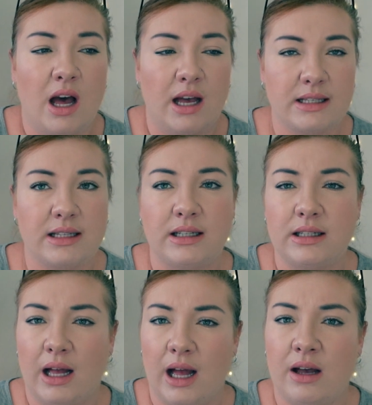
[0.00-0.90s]
I
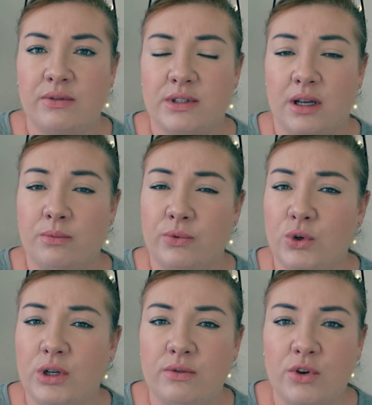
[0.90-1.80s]
still have some
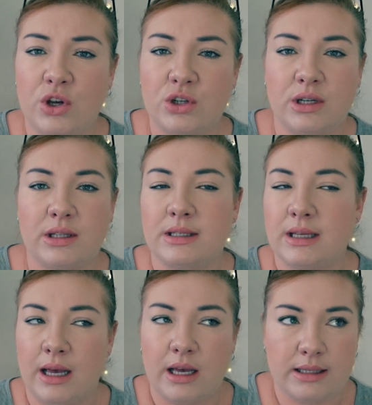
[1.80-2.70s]
food aversions,
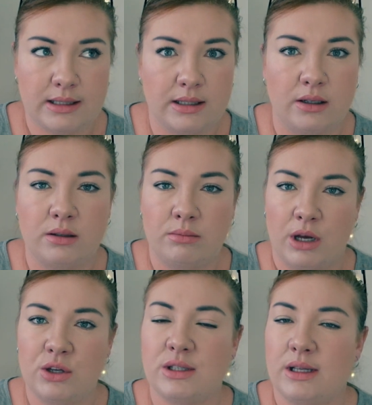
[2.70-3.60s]
still
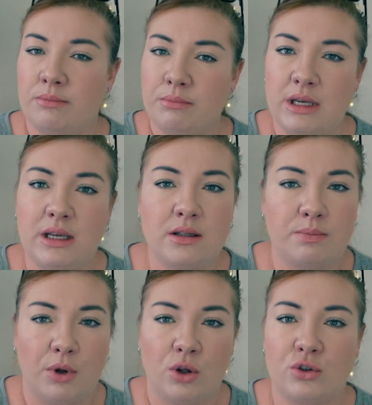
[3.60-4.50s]
mostly meat,
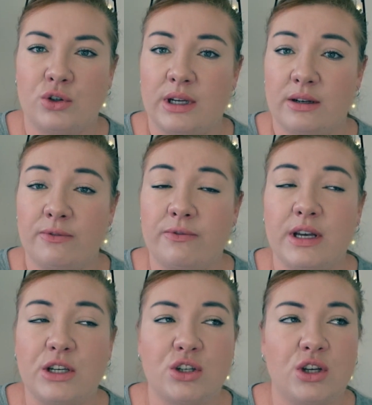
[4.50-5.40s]
poultry and
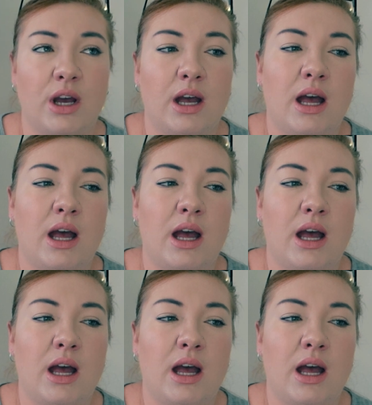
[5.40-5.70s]
fish,